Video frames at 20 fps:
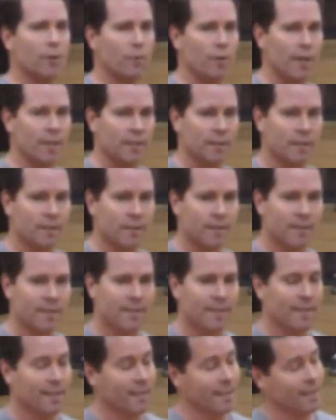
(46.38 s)
in the region.
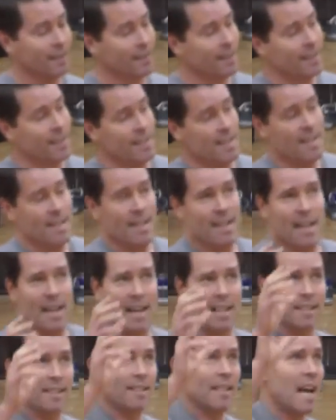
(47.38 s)

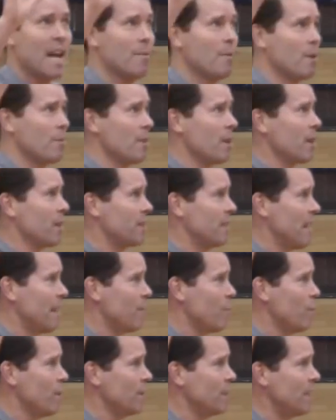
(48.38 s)
He had Simon up there at
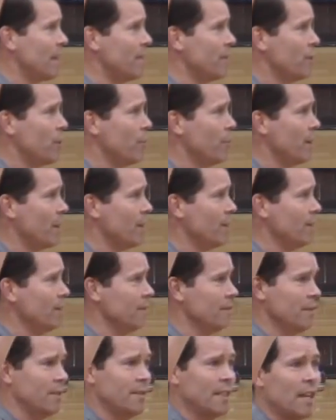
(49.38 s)
7-1, 7-2 middle.
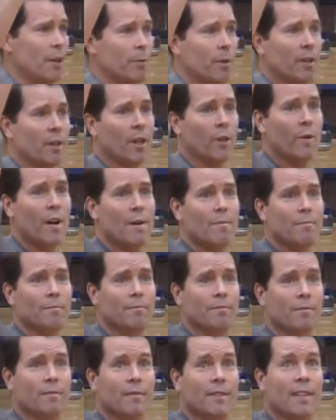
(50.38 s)
The setter would go
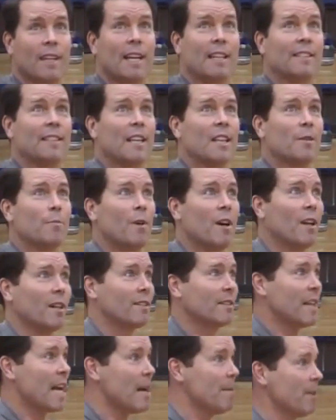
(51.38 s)
up. He'd set the
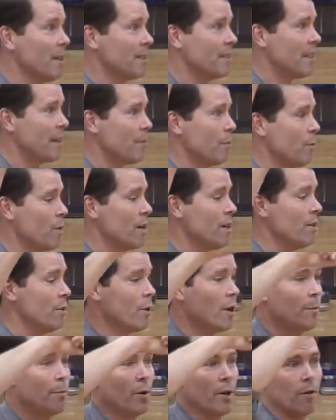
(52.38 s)
ball to Simon at 7-1,
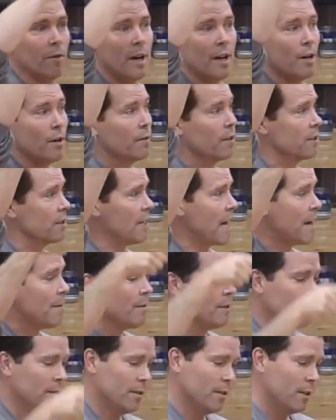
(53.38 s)
or he'd put it right over
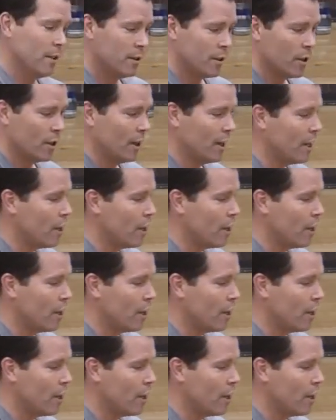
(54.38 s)
Simon to